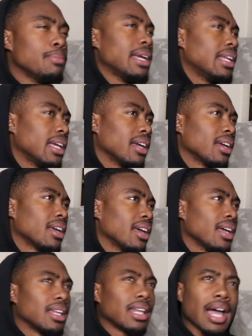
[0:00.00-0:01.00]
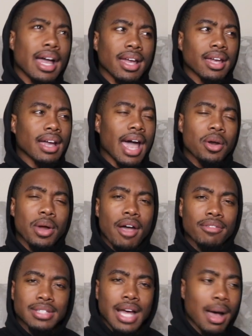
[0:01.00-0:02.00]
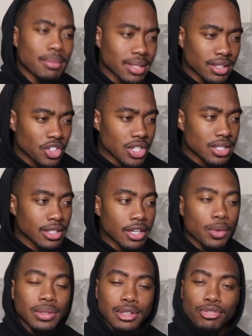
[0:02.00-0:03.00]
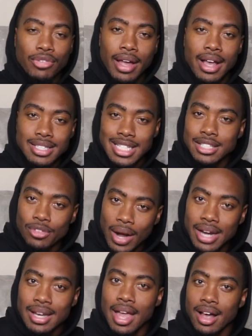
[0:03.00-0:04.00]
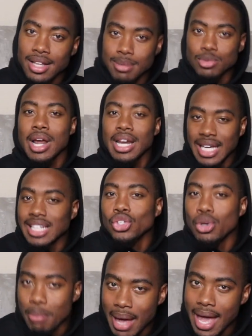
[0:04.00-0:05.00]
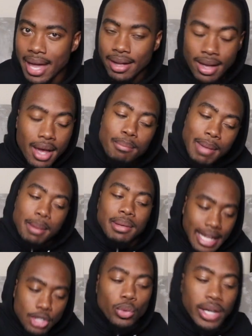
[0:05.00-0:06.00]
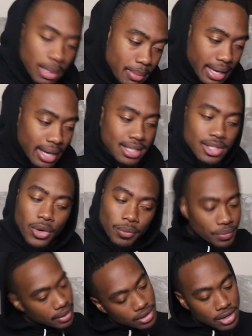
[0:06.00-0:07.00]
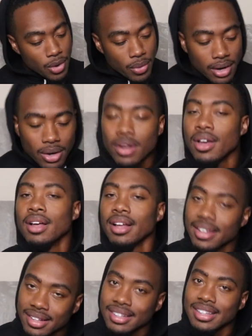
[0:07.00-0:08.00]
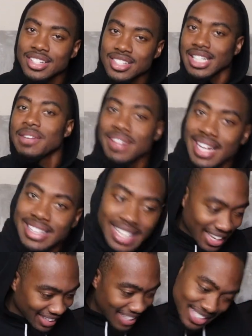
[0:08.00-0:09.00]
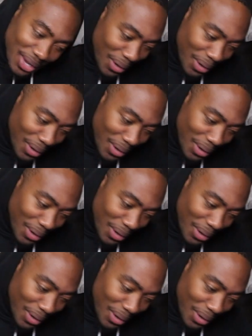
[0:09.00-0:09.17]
meaning like, I don't have time to just deal with the fans as of right now because I'm trying to get to the bag. Maybe that's what he means. So, you know what? Let's just leave it at that. Let's